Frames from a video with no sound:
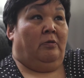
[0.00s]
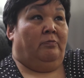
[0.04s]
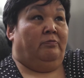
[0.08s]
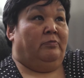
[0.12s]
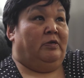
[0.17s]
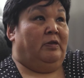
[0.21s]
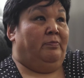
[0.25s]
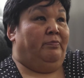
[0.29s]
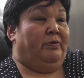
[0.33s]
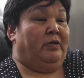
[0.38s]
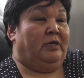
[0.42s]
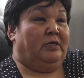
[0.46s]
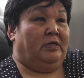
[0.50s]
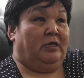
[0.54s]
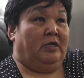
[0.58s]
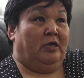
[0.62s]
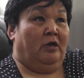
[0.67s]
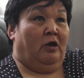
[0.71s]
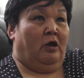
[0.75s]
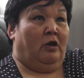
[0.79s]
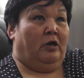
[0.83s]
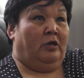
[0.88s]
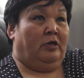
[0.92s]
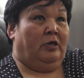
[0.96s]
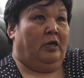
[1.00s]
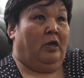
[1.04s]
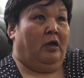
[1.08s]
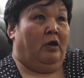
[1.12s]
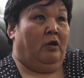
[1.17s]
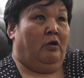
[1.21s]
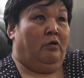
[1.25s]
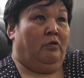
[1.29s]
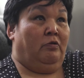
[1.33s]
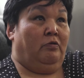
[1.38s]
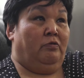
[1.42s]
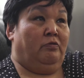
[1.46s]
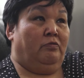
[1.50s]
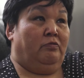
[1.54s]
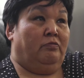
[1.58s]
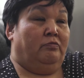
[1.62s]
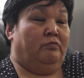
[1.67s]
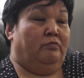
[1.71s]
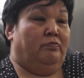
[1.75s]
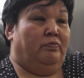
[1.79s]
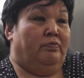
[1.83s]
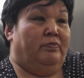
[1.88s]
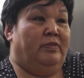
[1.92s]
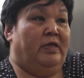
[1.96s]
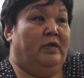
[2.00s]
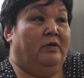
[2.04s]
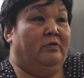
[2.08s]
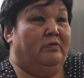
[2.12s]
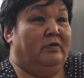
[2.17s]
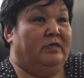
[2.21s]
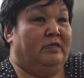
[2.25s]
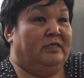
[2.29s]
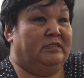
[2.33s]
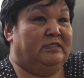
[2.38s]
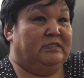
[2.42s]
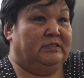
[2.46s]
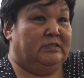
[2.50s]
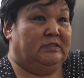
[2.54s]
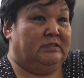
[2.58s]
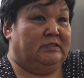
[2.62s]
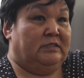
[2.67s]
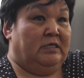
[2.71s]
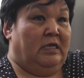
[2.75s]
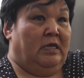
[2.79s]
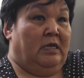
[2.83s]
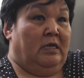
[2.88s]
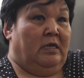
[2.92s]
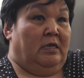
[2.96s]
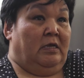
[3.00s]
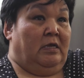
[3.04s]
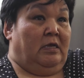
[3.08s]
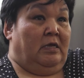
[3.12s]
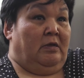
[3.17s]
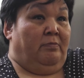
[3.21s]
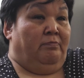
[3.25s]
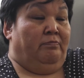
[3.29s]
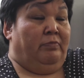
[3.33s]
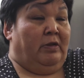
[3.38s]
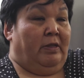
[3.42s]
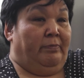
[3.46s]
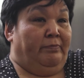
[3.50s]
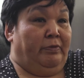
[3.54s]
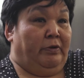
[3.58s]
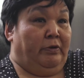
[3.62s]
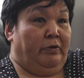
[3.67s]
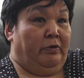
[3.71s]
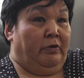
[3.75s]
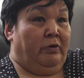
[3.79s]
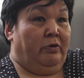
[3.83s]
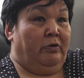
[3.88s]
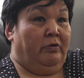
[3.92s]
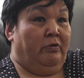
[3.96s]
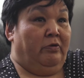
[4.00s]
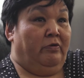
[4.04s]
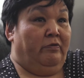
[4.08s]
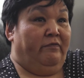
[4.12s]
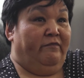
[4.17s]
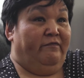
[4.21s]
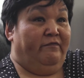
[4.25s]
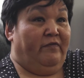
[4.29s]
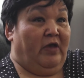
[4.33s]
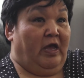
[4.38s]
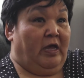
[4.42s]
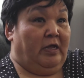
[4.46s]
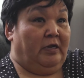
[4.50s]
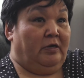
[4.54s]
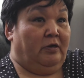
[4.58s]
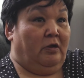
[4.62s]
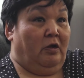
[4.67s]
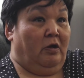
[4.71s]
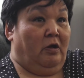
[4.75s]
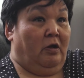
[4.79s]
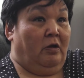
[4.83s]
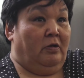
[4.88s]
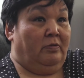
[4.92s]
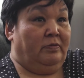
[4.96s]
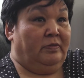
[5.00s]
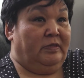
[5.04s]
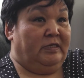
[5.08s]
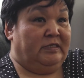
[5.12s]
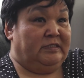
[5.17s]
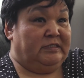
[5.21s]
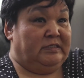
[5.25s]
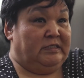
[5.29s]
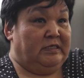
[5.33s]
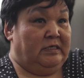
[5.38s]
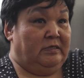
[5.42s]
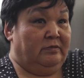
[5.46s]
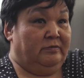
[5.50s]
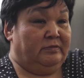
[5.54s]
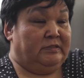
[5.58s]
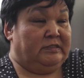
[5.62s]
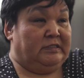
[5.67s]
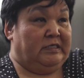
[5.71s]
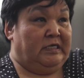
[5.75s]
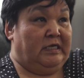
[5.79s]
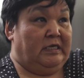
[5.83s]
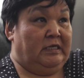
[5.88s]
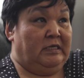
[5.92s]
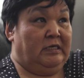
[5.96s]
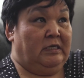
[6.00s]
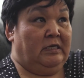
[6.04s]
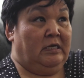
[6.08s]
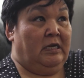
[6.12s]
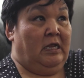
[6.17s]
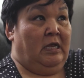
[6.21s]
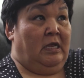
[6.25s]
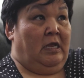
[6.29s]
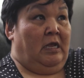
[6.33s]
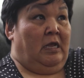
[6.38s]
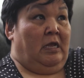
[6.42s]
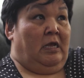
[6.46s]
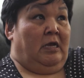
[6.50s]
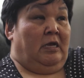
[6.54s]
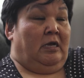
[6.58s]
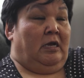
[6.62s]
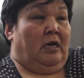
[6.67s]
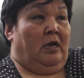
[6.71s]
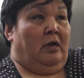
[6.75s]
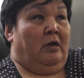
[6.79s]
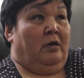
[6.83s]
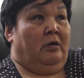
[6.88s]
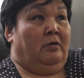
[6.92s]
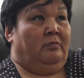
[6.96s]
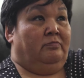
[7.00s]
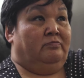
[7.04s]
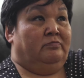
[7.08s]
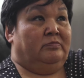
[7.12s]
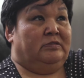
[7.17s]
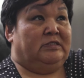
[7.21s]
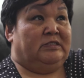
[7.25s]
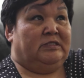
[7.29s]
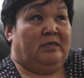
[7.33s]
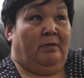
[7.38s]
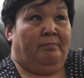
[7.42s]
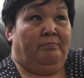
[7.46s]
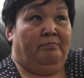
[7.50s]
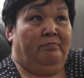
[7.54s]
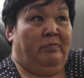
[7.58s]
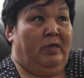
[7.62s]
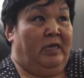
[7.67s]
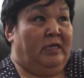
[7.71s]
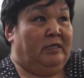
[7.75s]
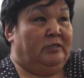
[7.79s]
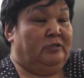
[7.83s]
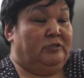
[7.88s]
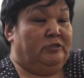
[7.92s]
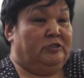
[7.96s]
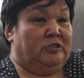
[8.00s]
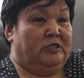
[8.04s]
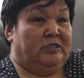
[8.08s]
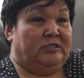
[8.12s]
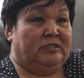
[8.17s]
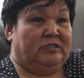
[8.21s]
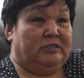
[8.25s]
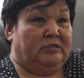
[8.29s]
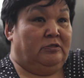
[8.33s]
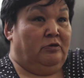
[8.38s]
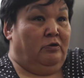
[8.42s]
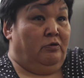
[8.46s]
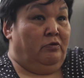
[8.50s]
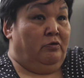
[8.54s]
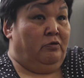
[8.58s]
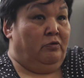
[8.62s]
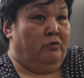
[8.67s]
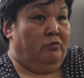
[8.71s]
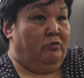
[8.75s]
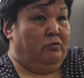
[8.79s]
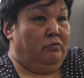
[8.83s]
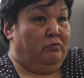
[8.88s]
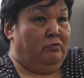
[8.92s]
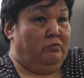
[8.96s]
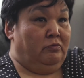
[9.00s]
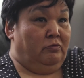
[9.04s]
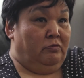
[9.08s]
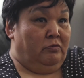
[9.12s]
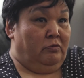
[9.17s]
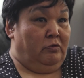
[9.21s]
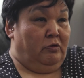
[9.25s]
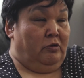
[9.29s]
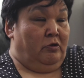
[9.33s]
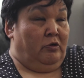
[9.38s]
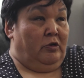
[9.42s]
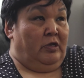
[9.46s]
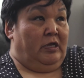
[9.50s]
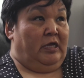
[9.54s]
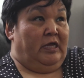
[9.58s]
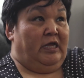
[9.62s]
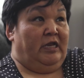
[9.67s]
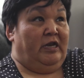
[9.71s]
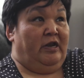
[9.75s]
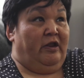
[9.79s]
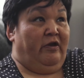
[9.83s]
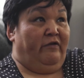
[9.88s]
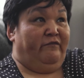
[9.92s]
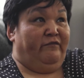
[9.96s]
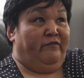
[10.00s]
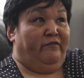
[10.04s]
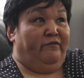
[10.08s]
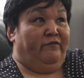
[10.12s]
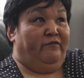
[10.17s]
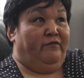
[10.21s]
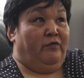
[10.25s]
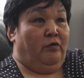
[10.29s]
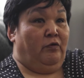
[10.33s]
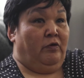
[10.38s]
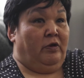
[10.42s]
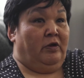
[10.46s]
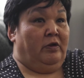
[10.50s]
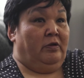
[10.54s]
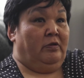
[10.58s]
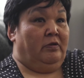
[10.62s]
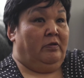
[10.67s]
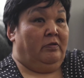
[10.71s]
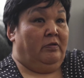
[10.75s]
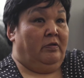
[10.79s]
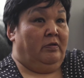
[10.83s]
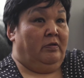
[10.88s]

depending on how there is blubber, fat on the seal skin, some men just go enough for